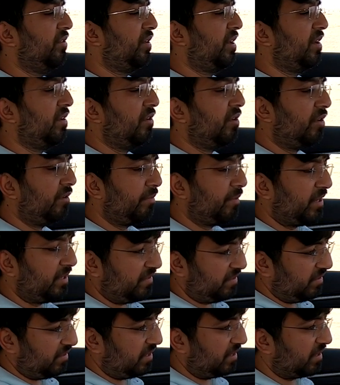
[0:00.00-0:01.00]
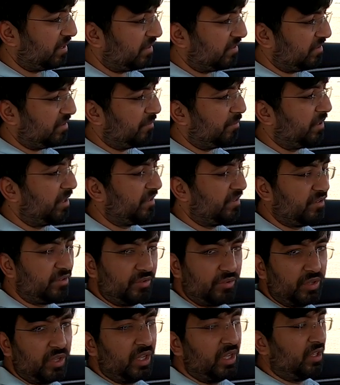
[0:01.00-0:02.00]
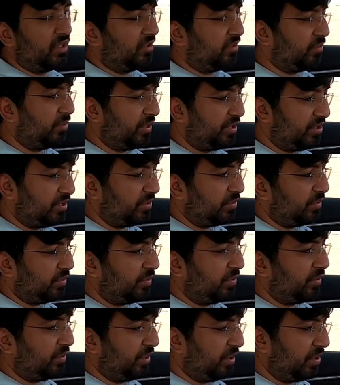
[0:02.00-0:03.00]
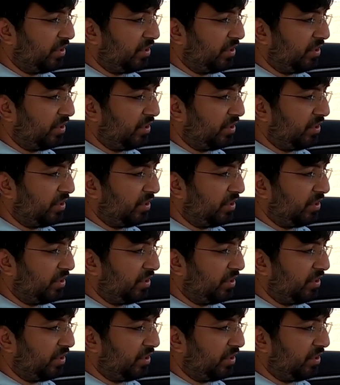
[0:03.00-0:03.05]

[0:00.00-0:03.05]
you can long press it and customize to switch to